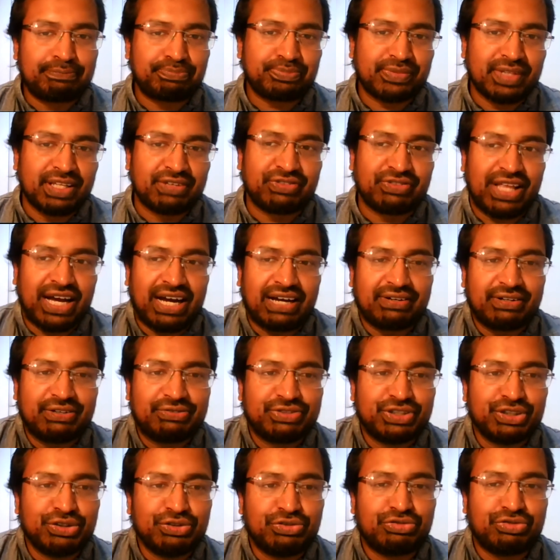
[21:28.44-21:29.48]
If
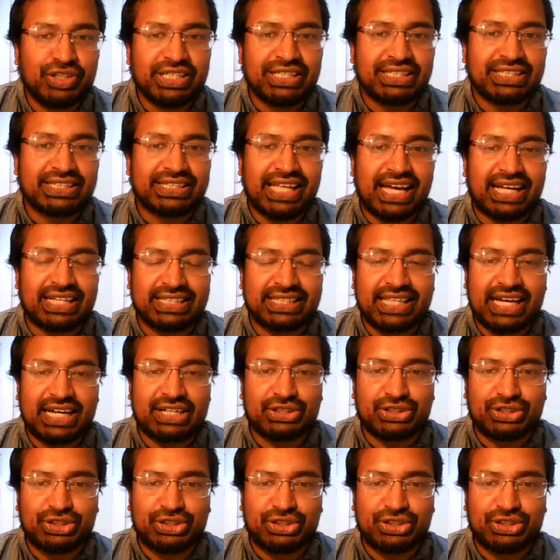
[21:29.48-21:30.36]
you feel that